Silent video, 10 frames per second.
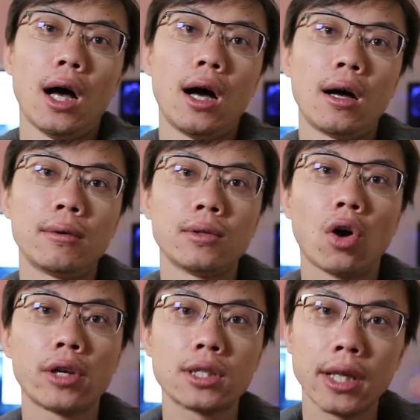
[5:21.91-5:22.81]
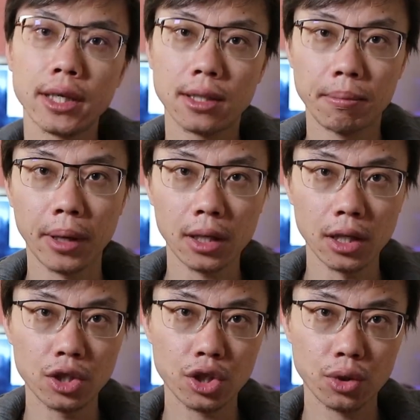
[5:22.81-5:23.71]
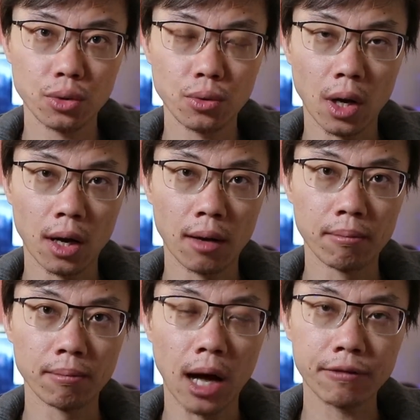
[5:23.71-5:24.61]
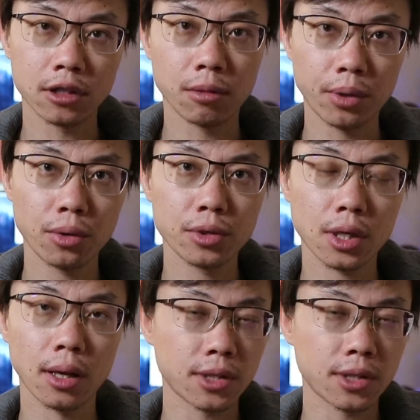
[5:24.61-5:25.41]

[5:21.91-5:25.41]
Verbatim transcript: Um, honestly, the big issue um, after the build,